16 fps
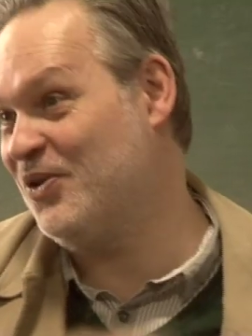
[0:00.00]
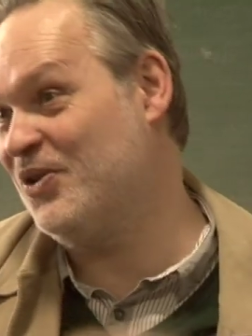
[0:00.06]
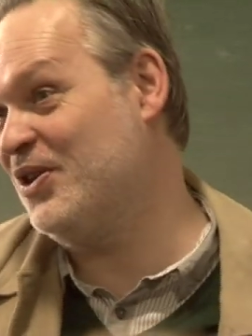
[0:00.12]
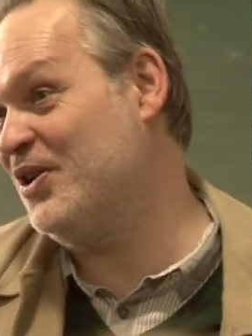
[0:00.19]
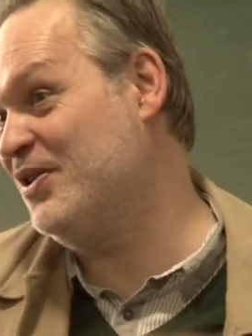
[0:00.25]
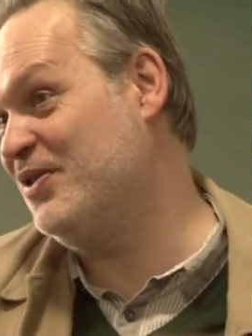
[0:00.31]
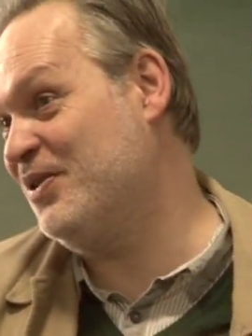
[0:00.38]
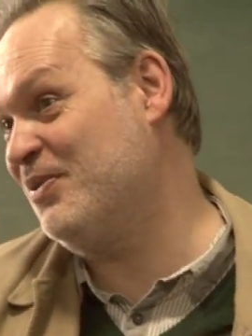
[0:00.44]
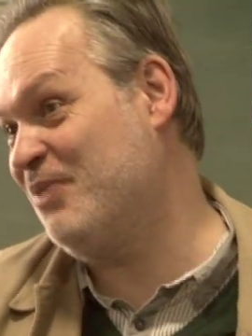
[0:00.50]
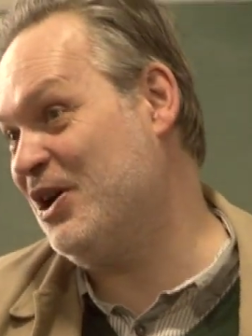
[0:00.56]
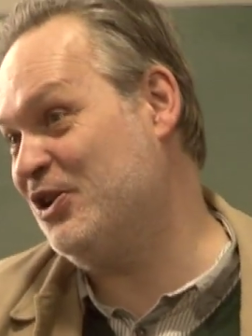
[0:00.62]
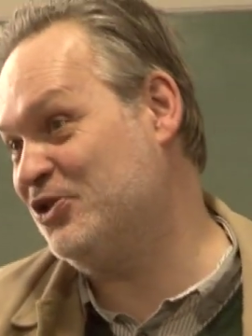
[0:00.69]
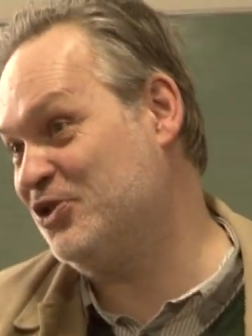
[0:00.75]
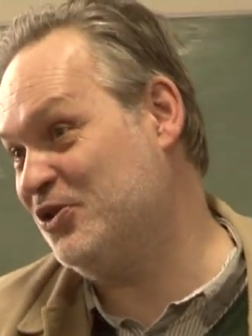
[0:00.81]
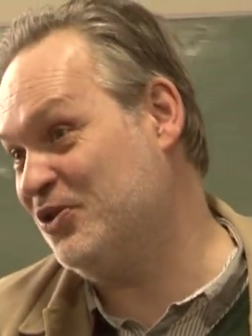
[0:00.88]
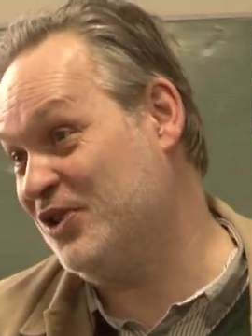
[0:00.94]
or the
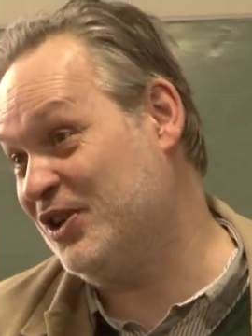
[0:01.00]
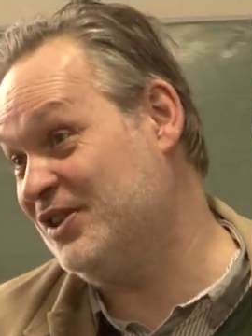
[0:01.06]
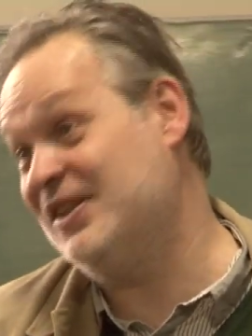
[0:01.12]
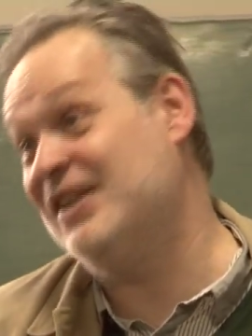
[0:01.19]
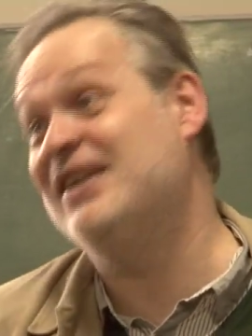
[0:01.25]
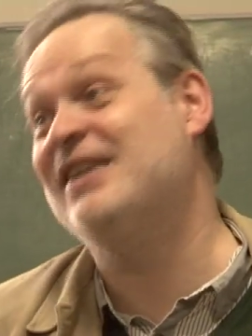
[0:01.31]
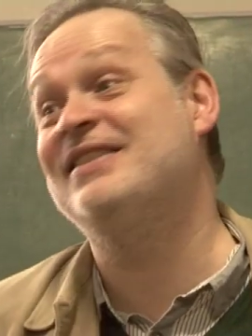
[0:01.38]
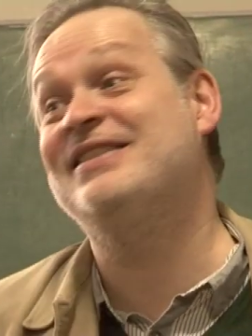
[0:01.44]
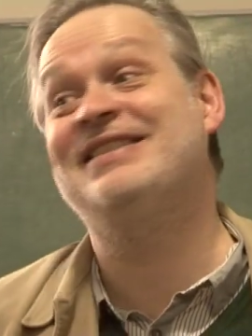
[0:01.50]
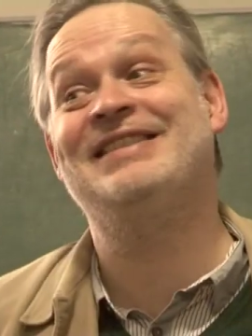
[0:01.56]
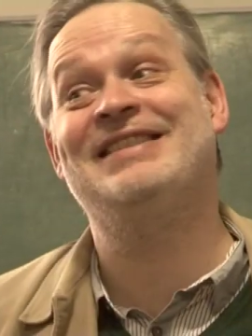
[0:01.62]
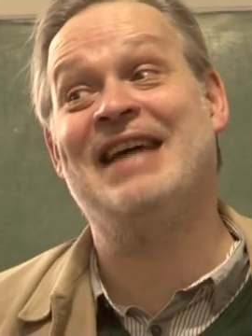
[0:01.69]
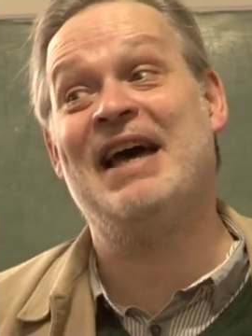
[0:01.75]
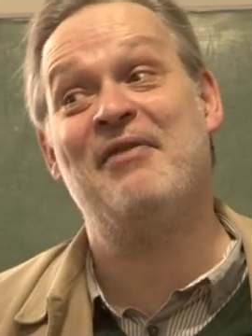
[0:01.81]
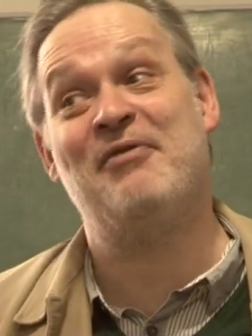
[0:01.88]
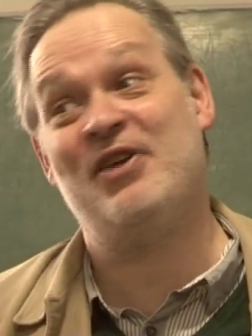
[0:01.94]
Welsh audience, and
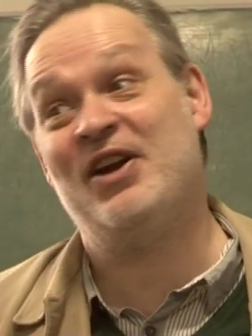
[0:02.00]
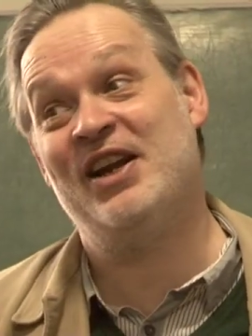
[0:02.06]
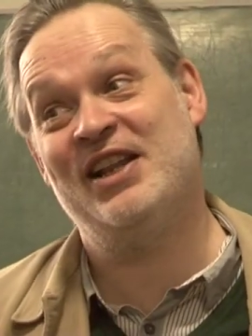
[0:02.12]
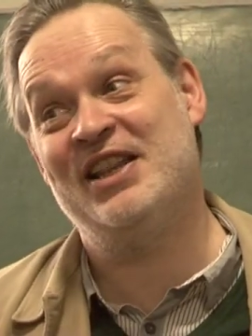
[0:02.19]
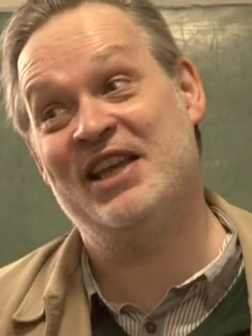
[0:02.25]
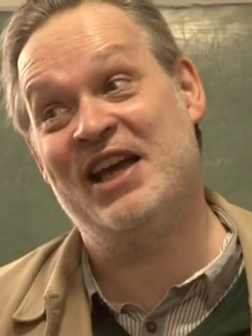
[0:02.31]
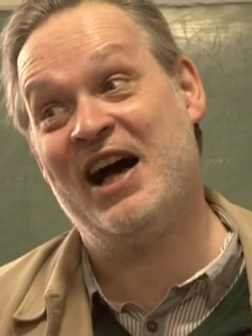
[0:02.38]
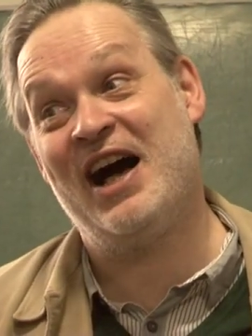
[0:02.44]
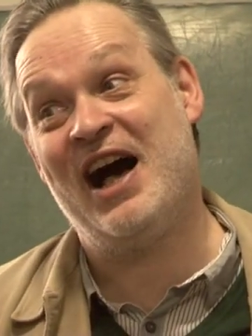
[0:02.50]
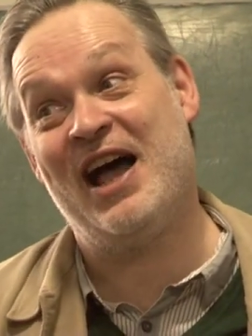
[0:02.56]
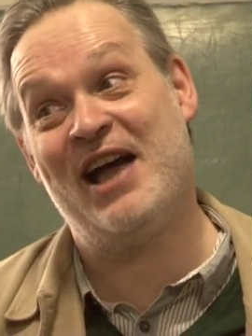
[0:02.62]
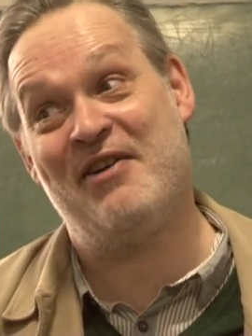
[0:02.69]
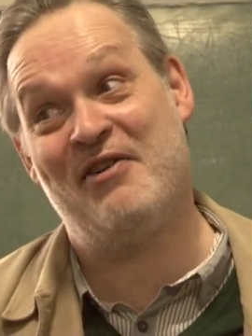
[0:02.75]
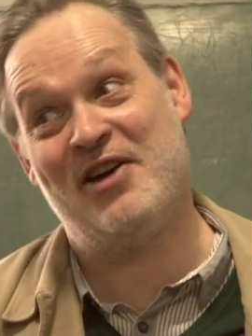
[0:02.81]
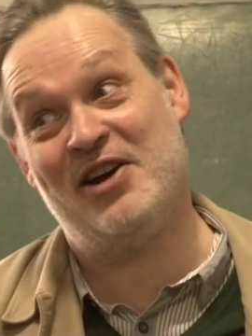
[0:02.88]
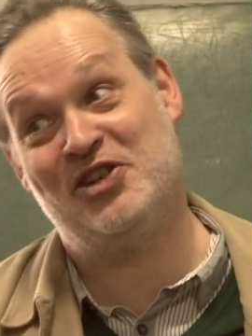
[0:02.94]
definitely the
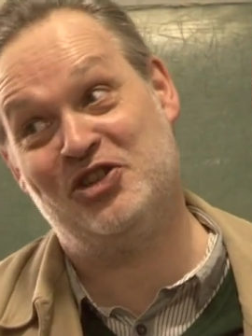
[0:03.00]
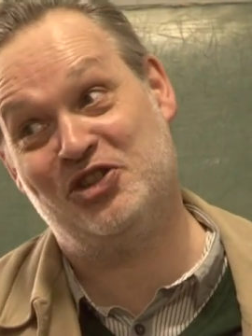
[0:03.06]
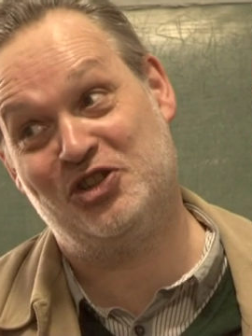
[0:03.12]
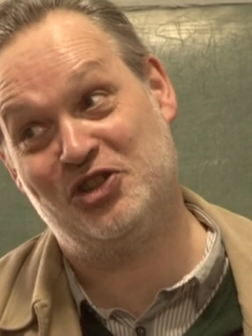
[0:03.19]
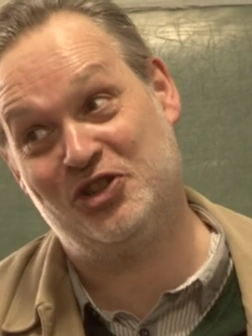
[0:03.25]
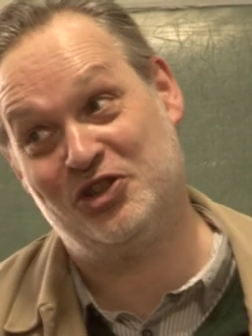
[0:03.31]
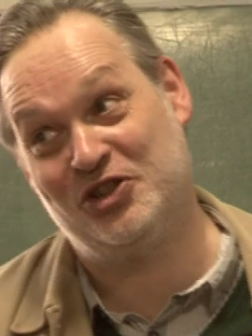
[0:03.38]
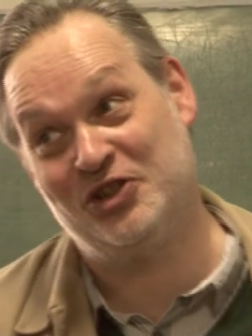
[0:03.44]
Irish.